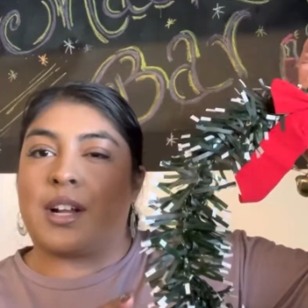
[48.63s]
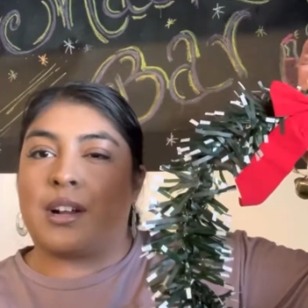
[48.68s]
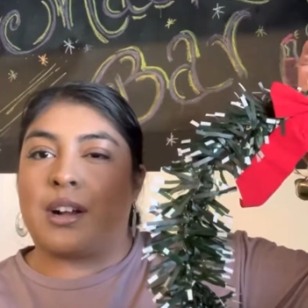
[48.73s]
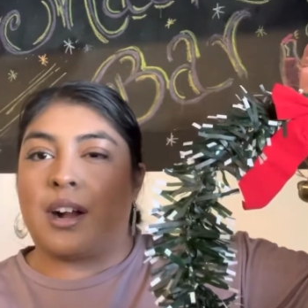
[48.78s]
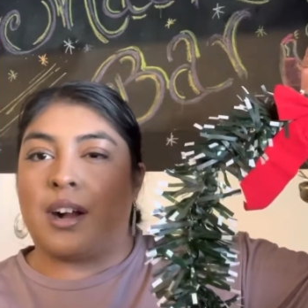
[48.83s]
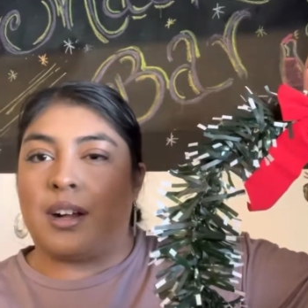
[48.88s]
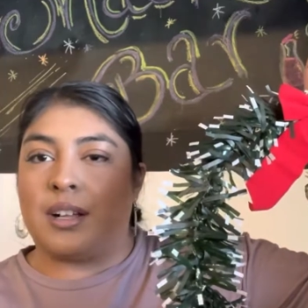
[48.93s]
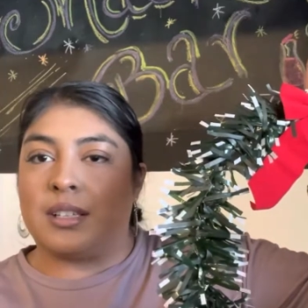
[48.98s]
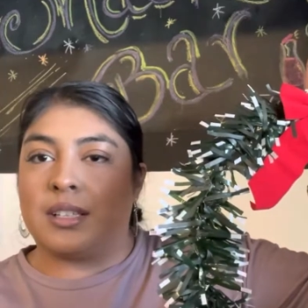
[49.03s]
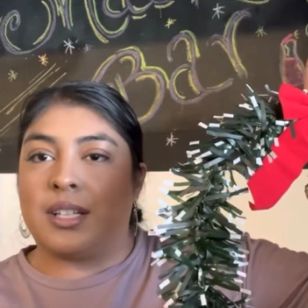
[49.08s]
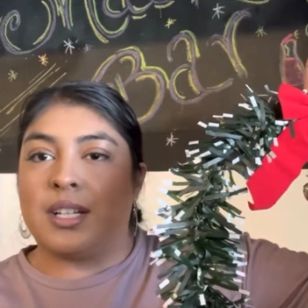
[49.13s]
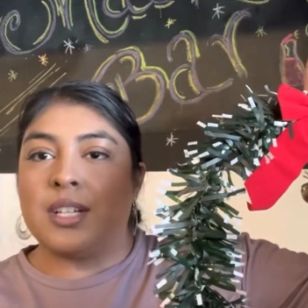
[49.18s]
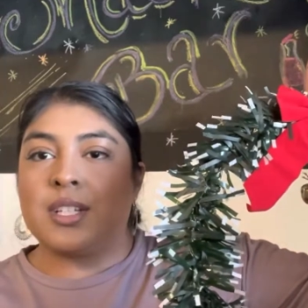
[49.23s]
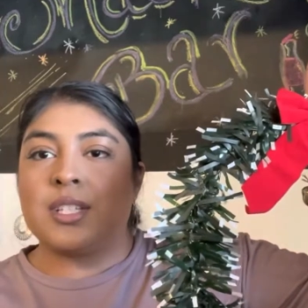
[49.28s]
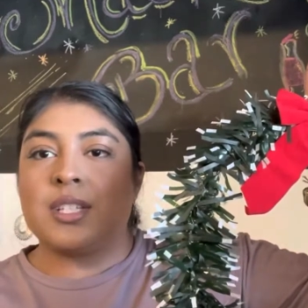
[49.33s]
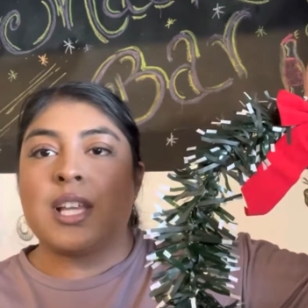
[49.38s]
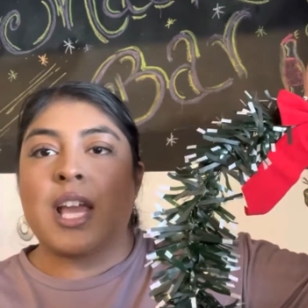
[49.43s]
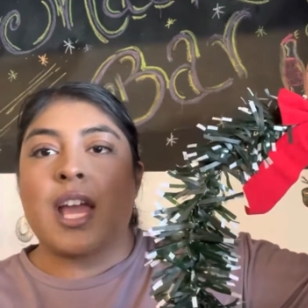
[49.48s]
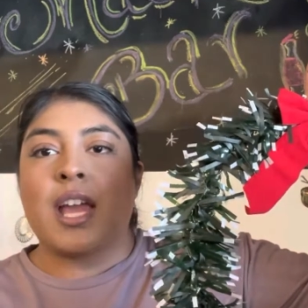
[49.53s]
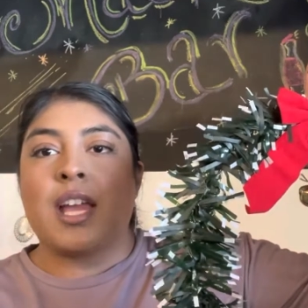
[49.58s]

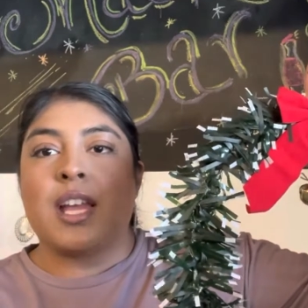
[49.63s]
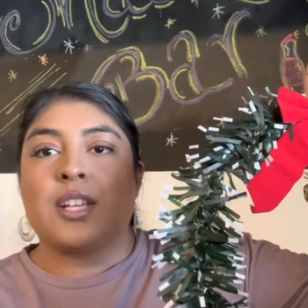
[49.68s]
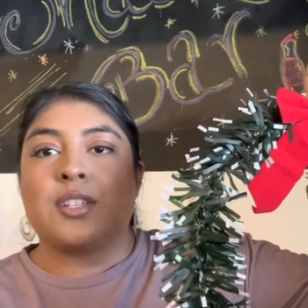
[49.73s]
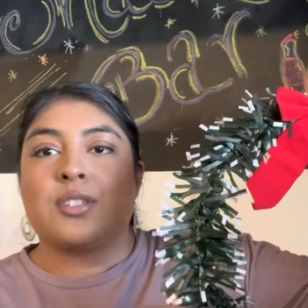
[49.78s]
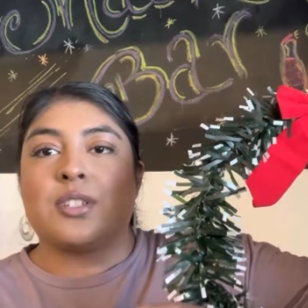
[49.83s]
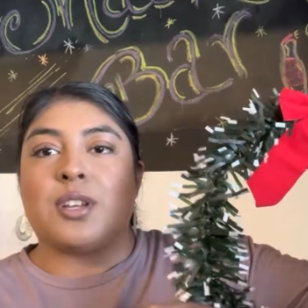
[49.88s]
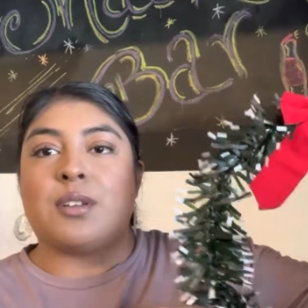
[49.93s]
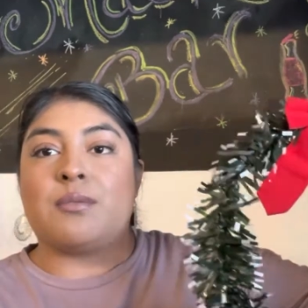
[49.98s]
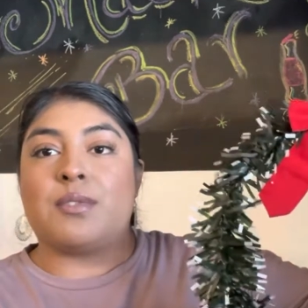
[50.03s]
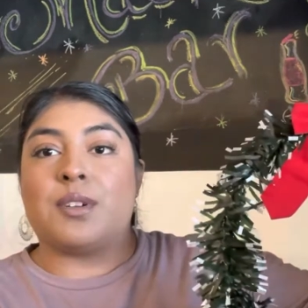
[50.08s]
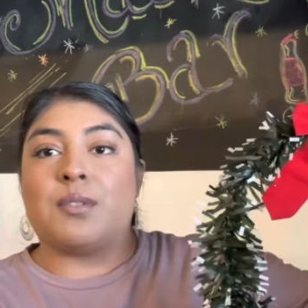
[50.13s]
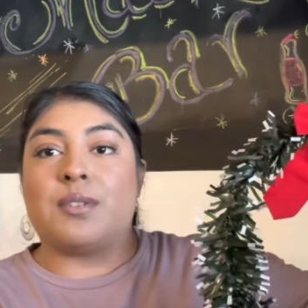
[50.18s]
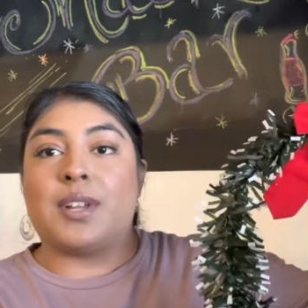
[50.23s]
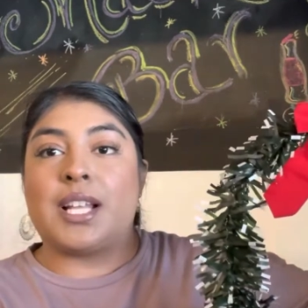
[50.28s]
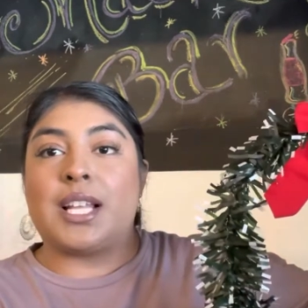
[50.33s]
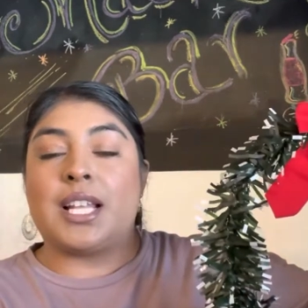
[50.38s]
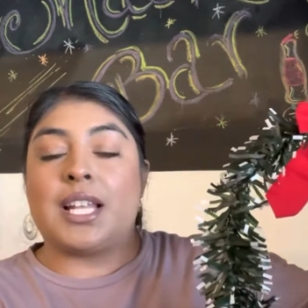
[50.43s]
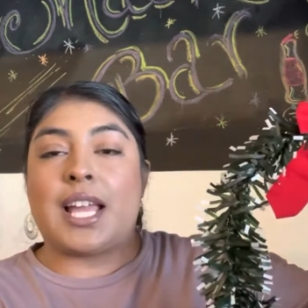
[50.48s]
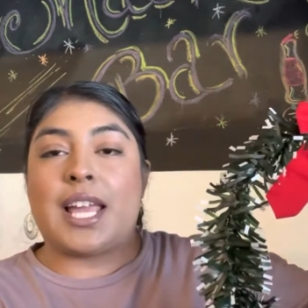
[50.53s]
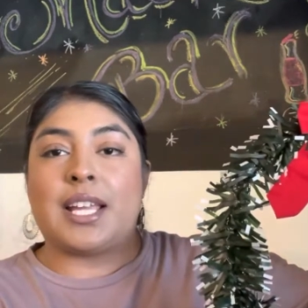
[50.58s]
colors, so if you
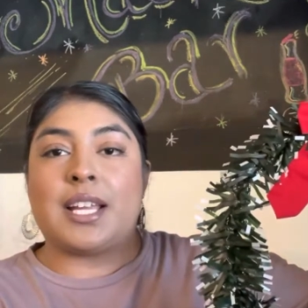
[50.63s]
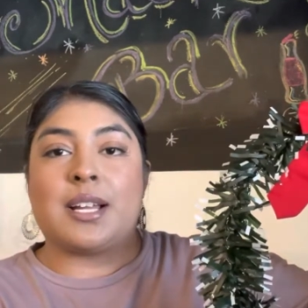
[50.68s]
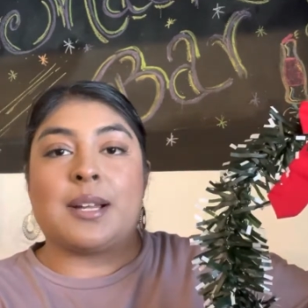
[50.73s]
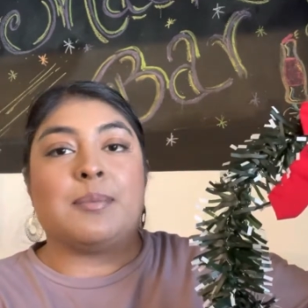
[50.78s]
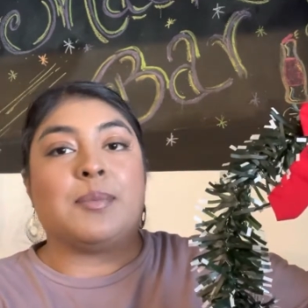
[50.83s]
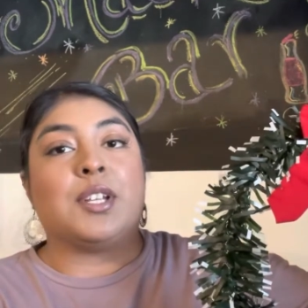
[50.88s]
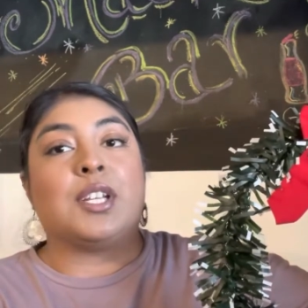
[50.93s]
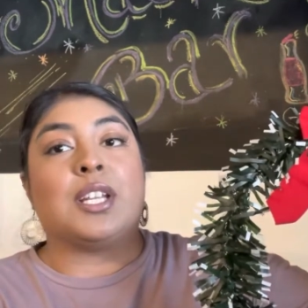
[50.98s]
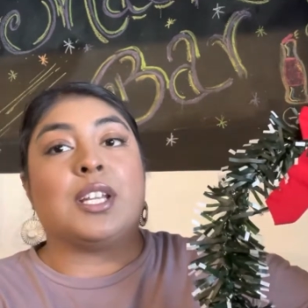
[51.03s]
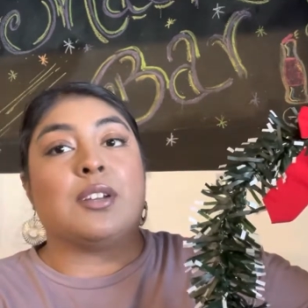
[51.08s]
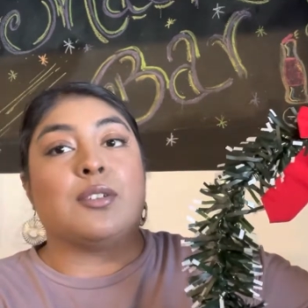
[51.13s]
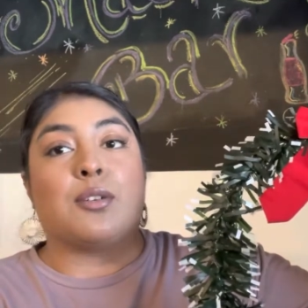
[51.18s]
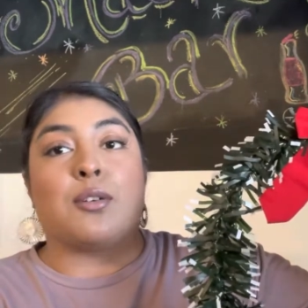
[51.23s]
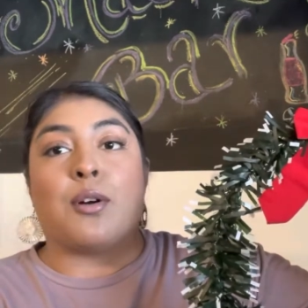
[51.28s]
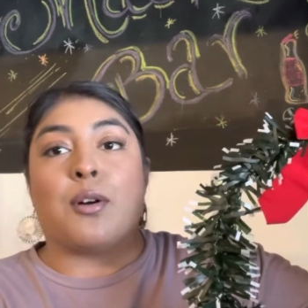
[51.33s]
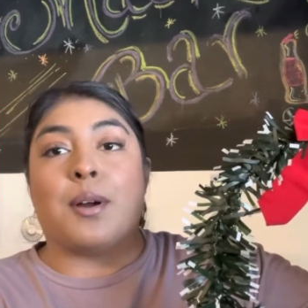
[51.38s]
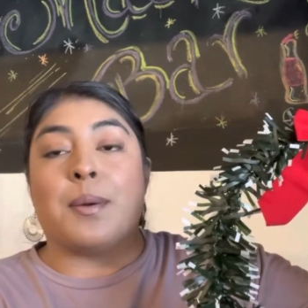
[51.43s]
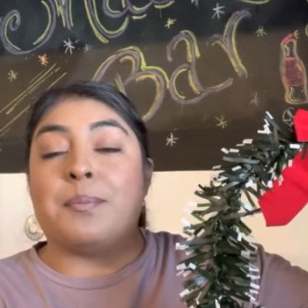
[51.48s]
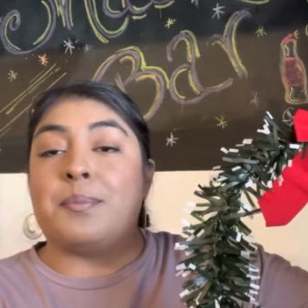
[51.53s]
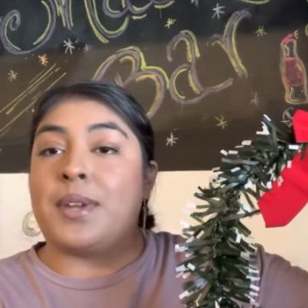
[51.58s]
really like them, you need to
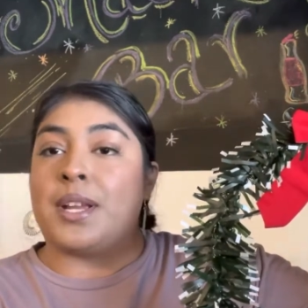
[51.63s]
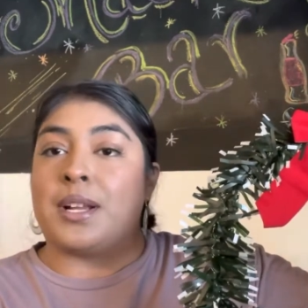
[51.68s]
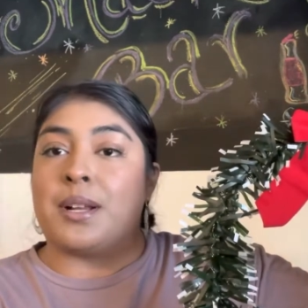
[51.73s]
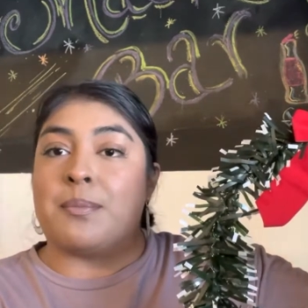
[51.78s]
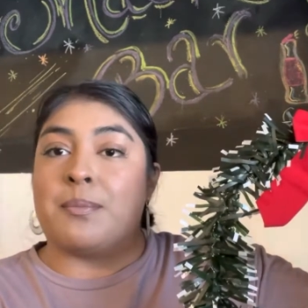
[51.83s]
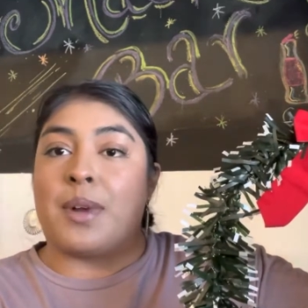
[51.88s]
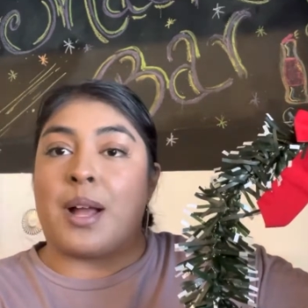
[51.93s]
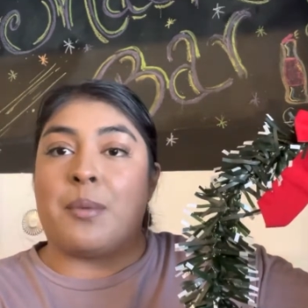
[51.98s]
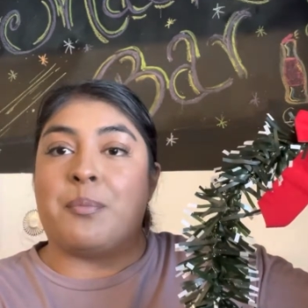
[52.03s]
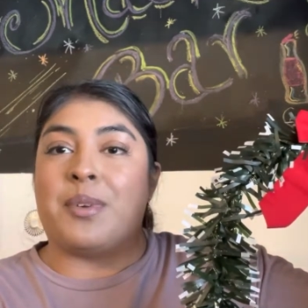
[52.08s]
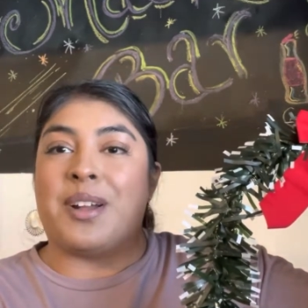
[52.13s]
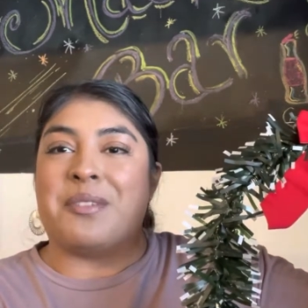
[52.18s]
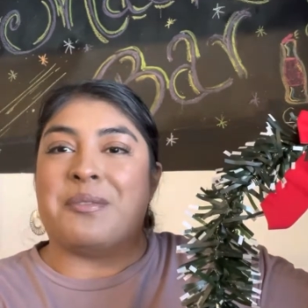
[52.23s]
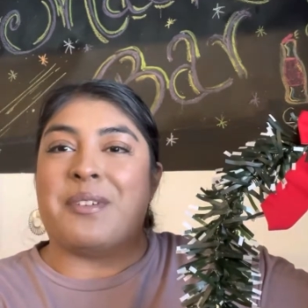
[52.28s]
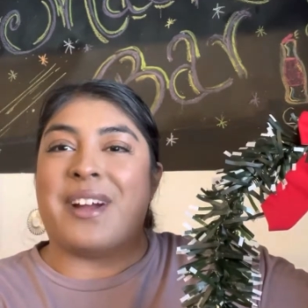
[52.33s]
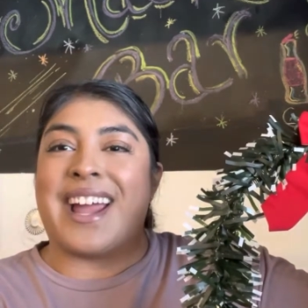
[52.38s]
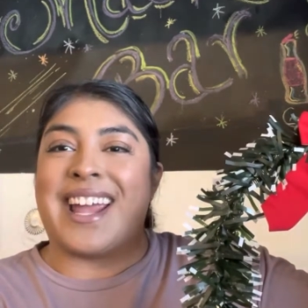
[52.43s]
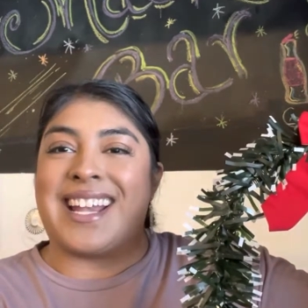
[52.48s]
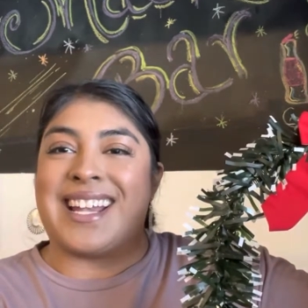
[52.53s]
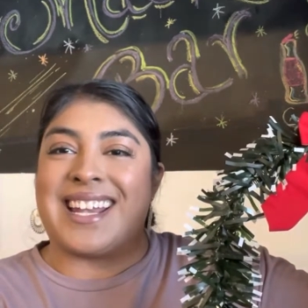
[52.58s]
go and pick them up
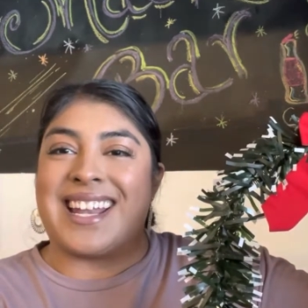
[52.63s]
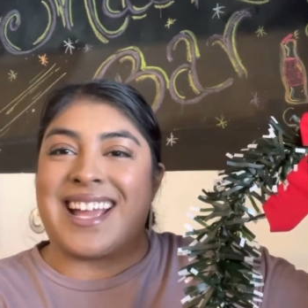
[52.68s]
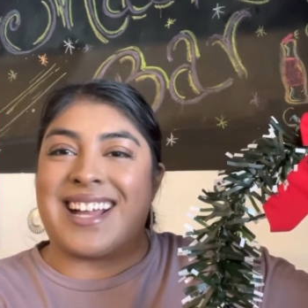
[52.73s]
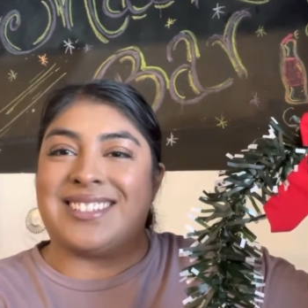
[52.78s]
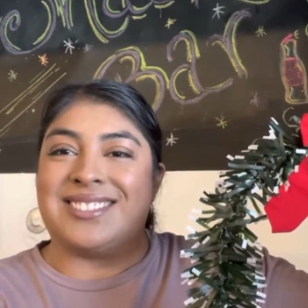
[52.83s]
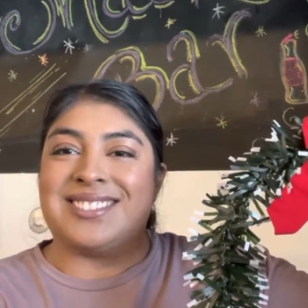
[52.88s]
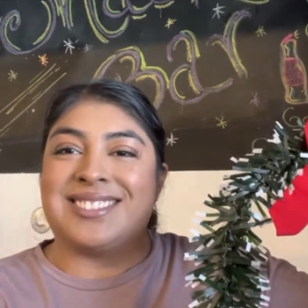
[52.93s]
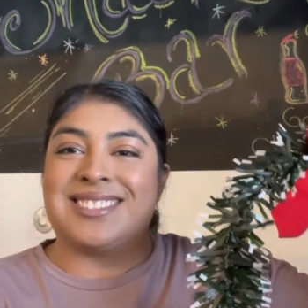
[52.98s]
right now.